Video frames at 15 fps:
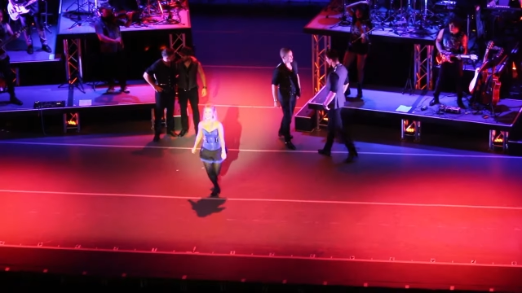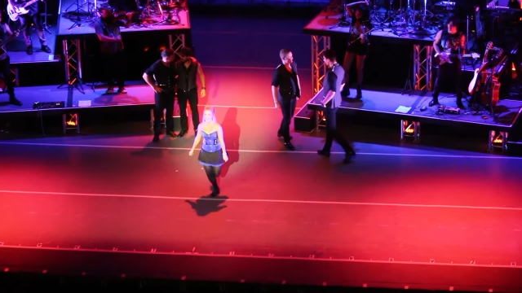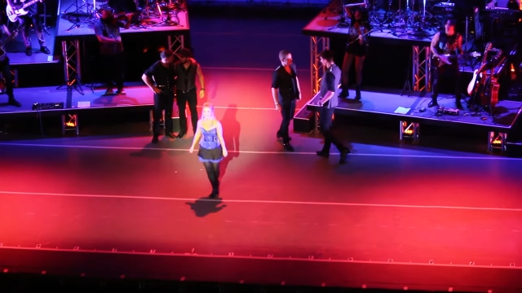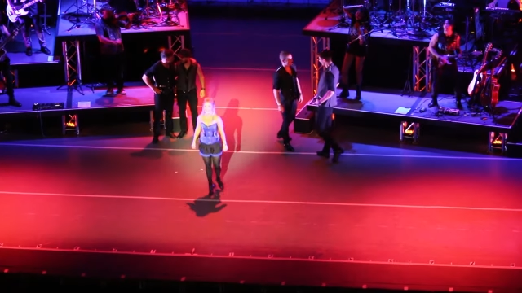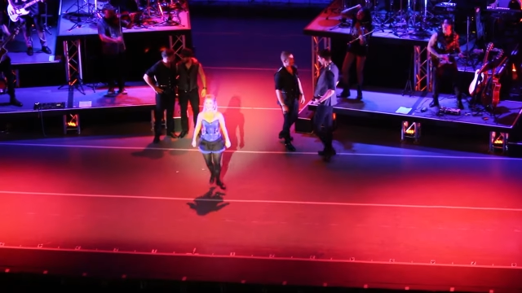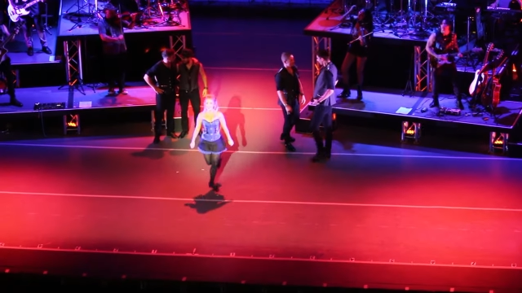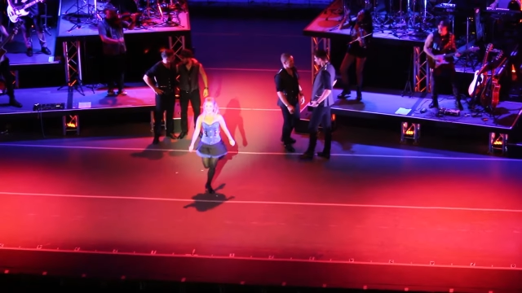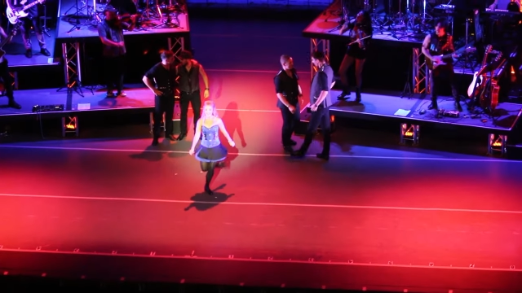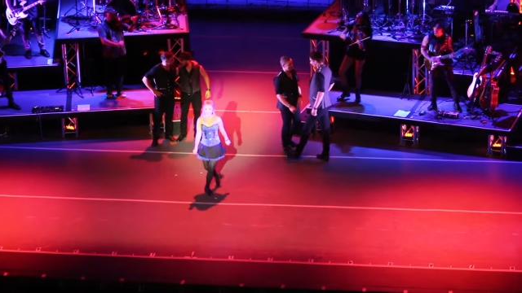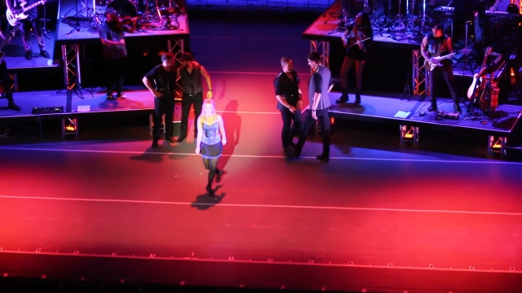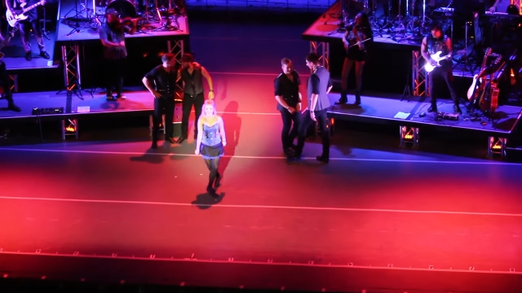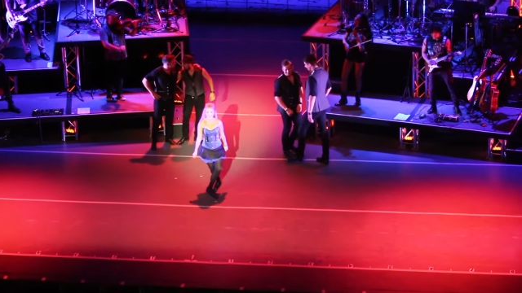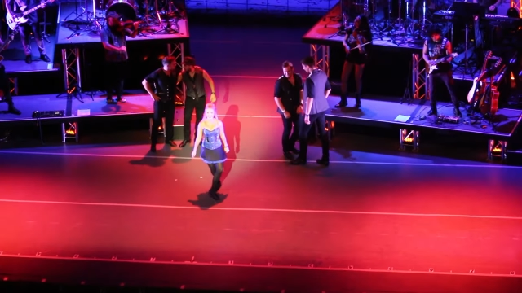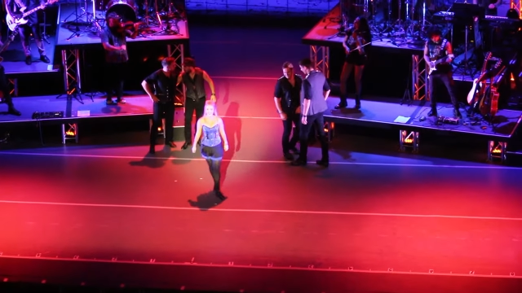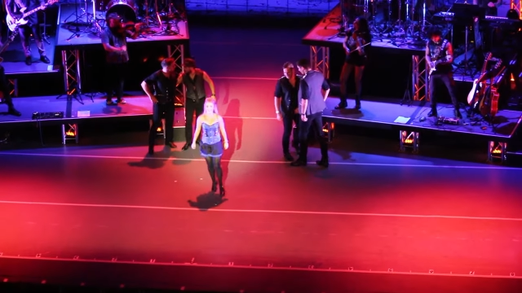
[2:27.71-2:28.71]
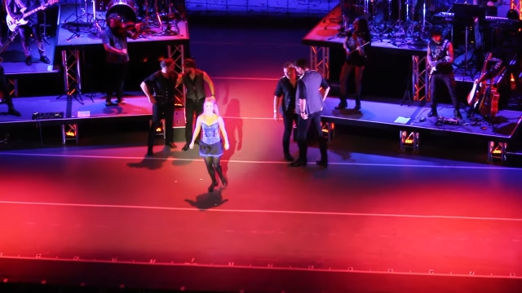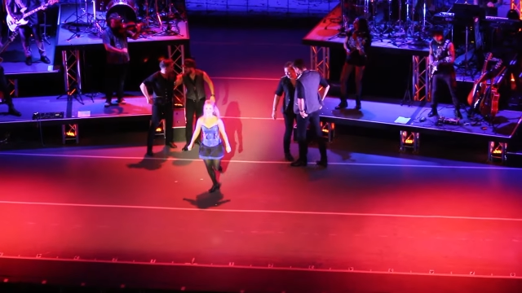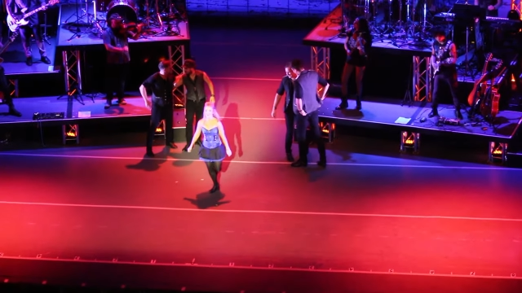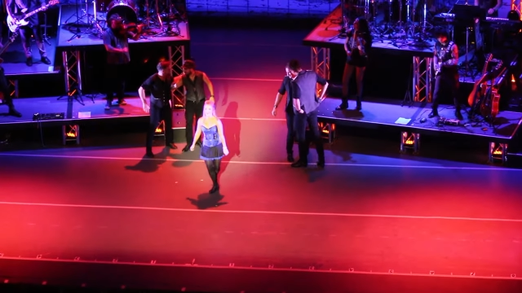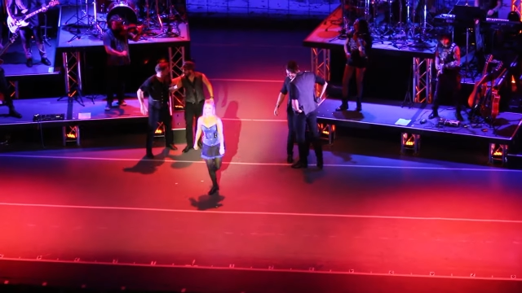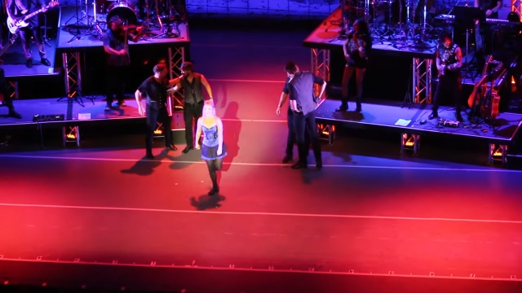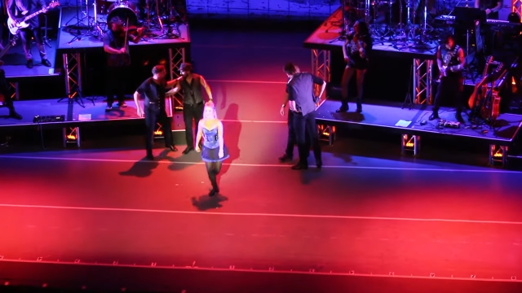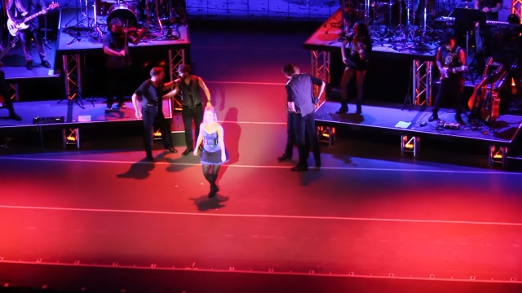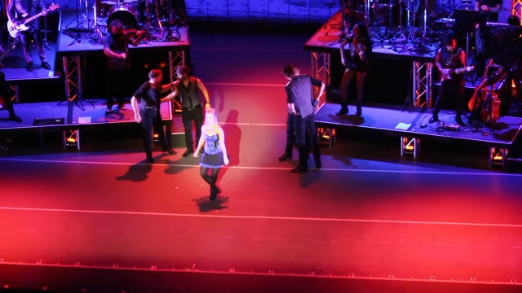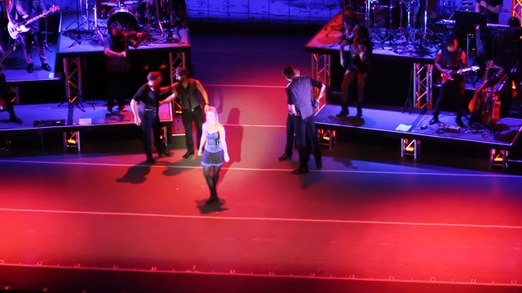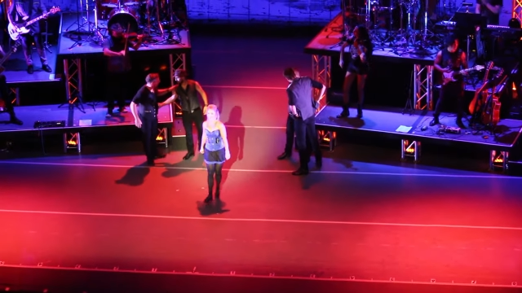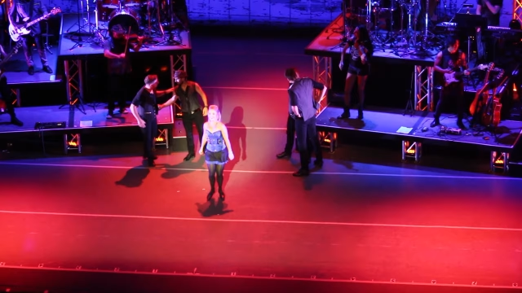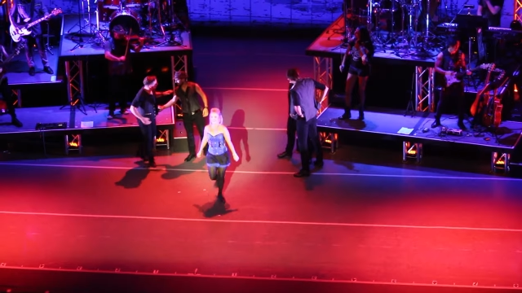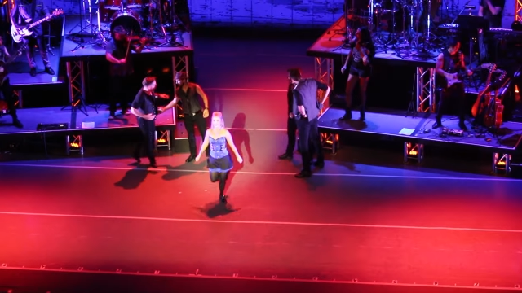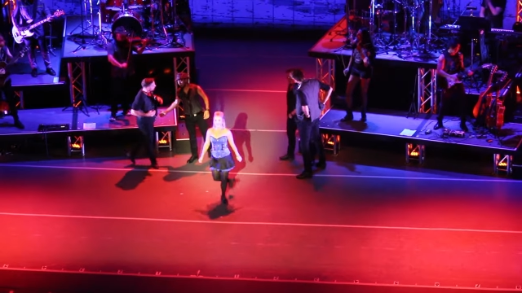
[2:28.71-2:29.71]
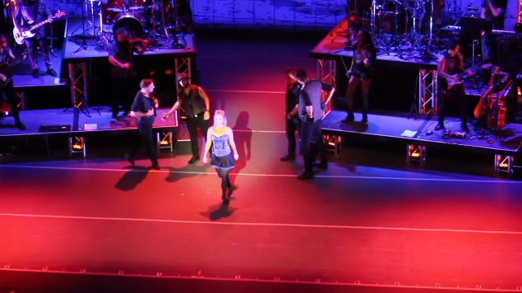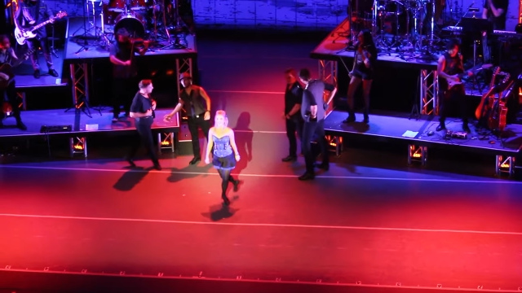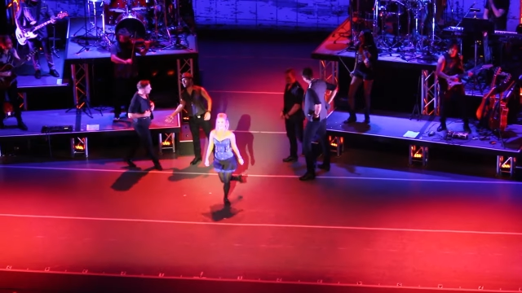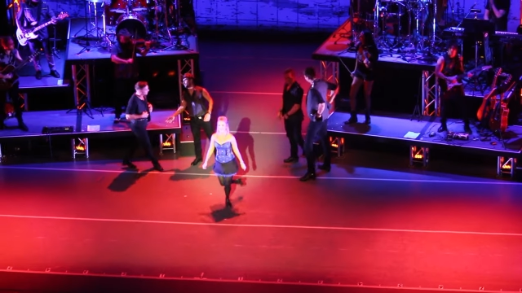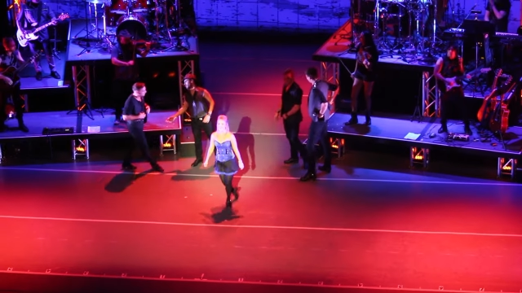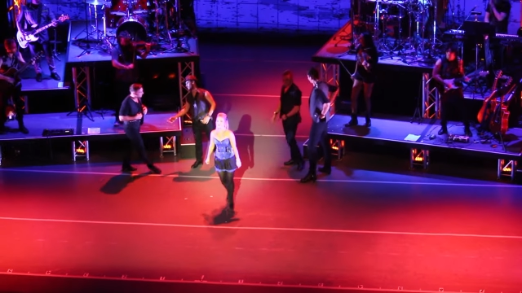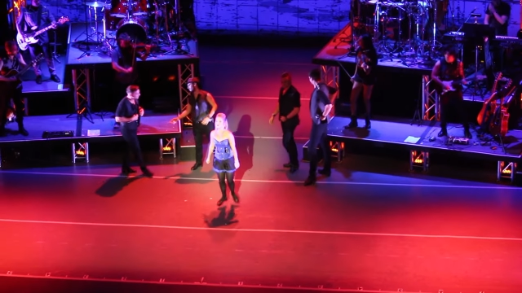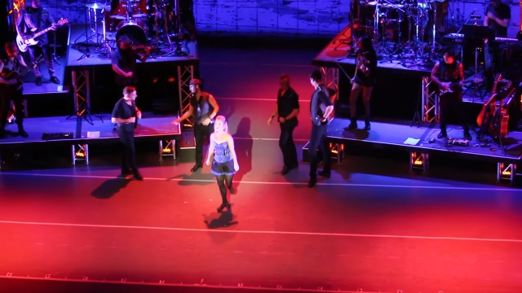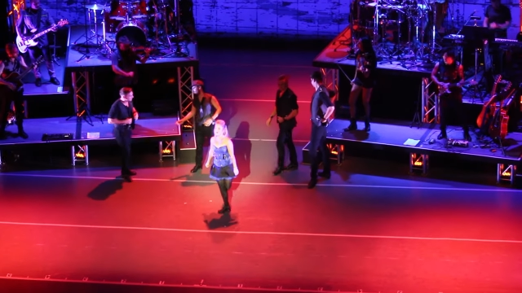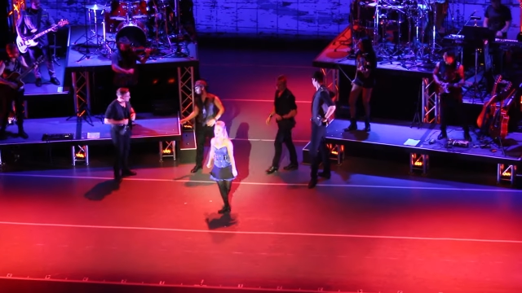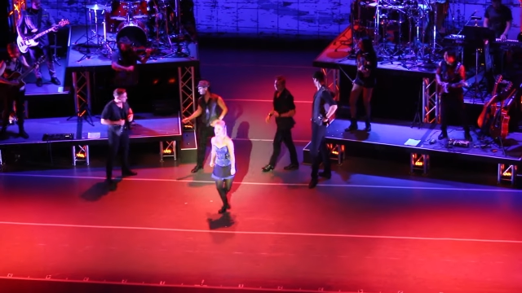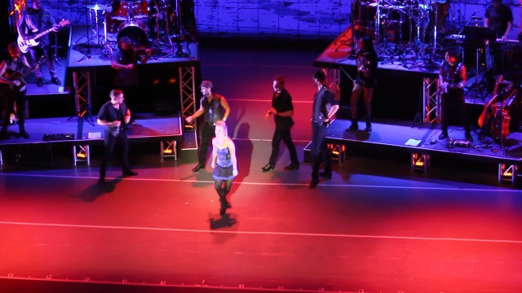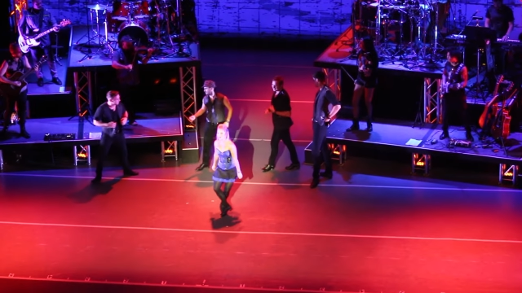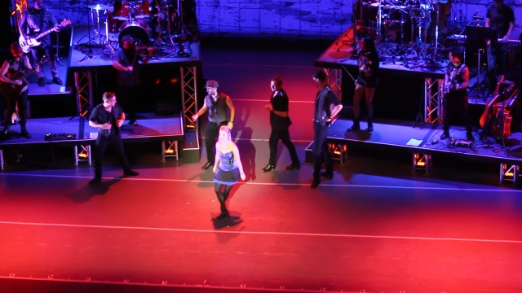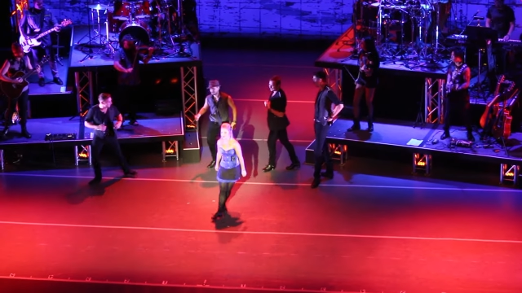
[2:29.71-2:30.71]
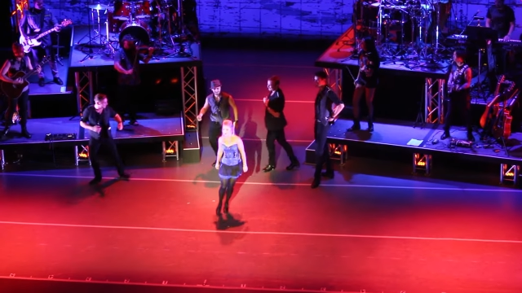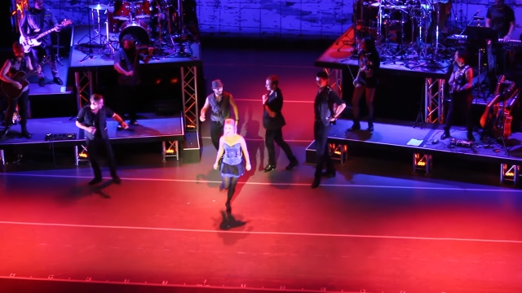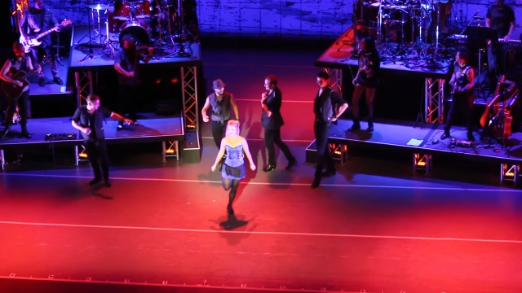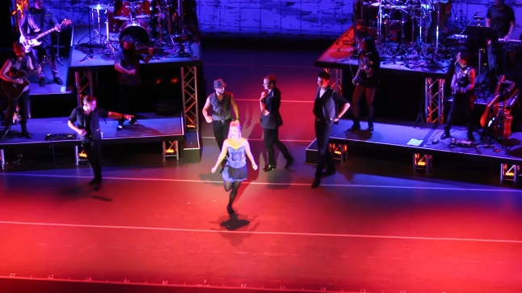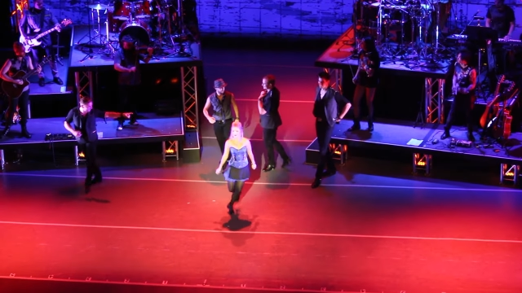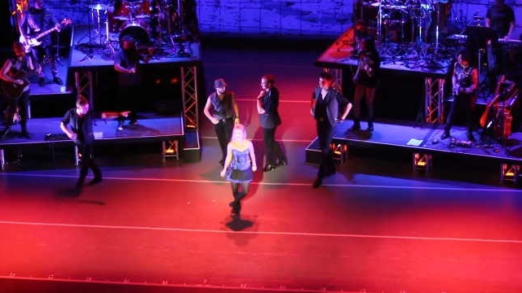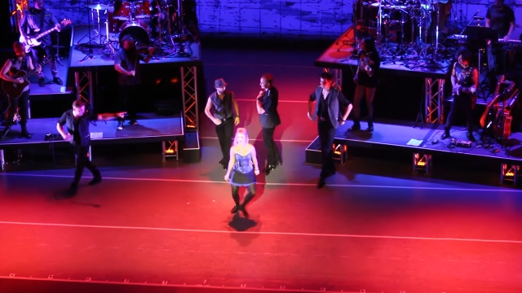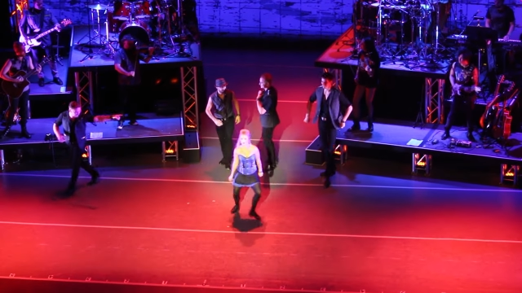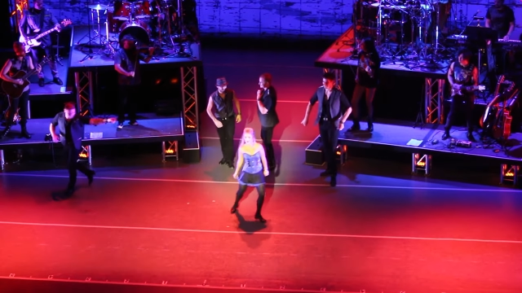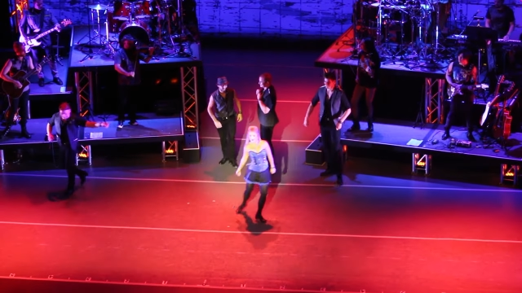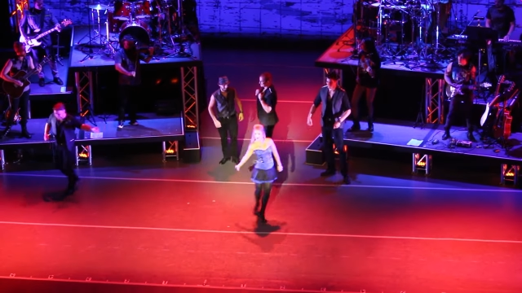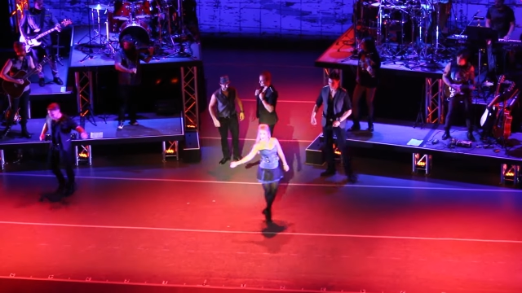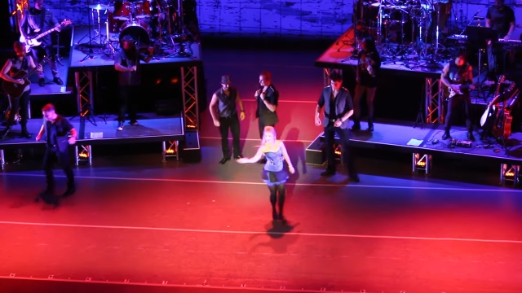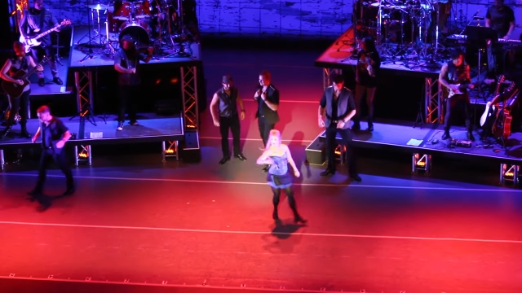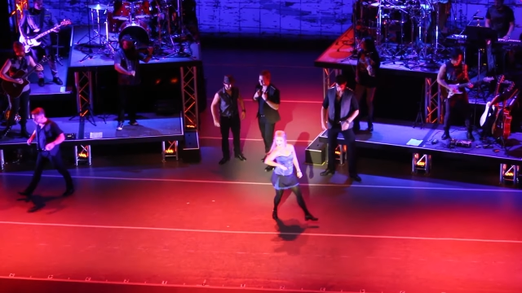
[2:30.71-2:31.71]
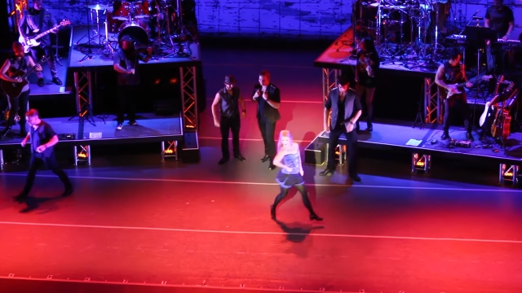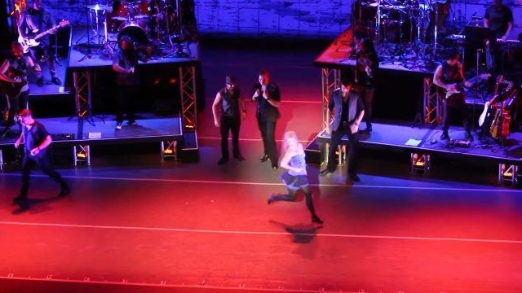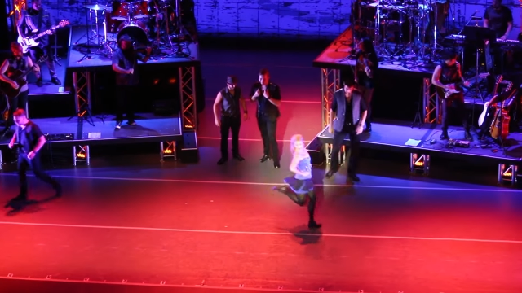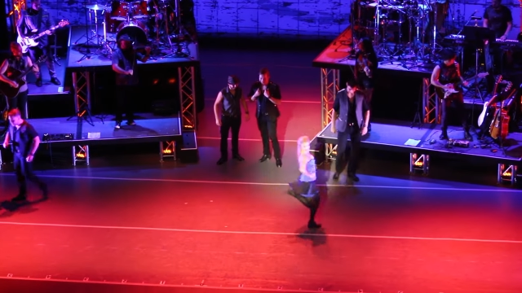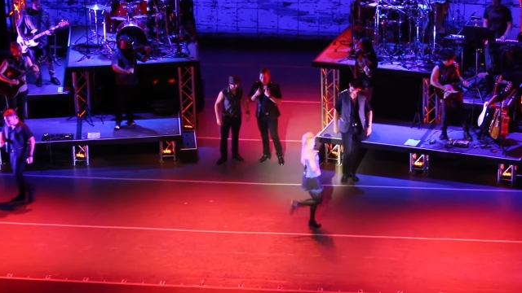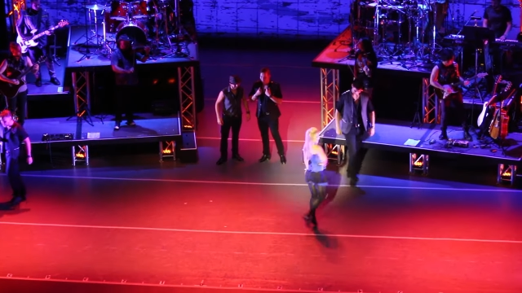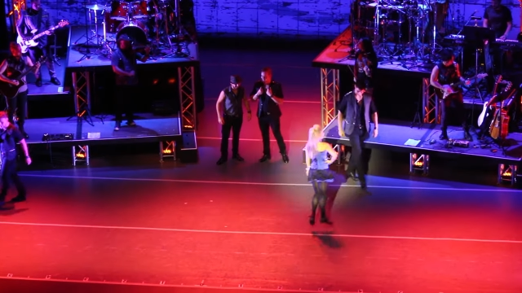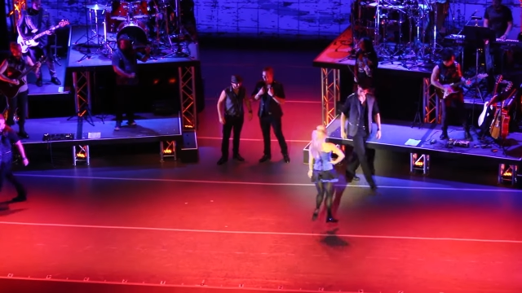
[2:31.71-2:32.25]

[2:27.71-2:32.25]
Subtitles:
Nobody's mouth can be seen.